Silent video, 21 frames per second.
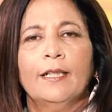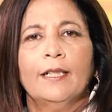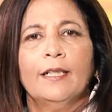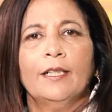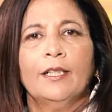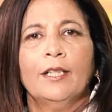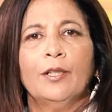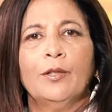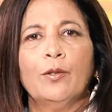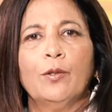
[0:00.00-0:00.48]

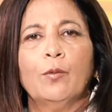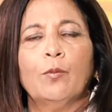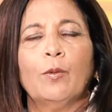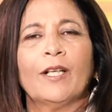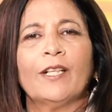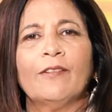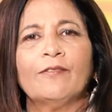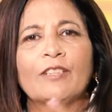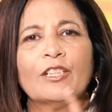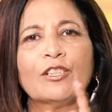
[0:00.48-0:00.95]
you know, one
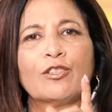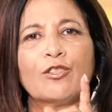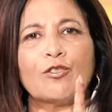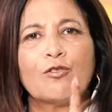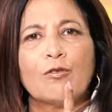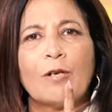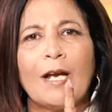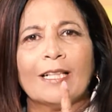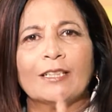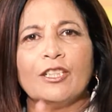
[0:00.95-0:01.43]
of the
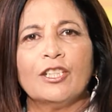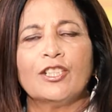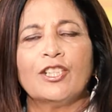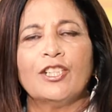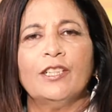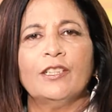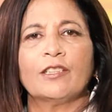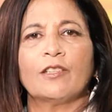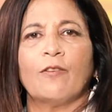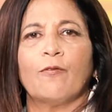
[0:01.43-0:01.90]

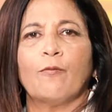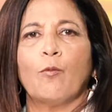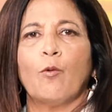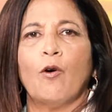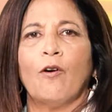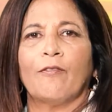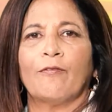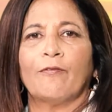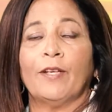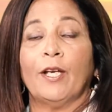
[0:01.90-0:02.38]
strategies of
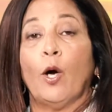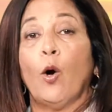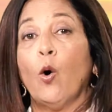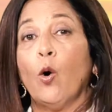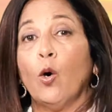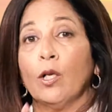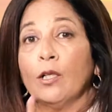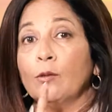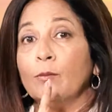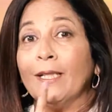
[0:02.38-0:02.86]
warfare
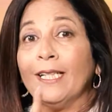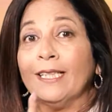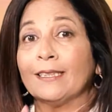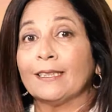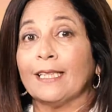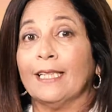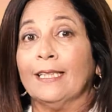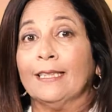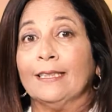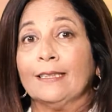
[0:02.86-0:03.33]
always
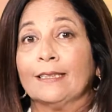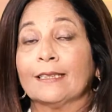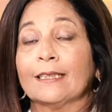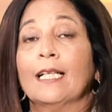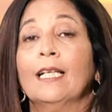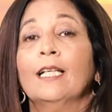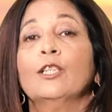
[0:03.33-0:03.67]
is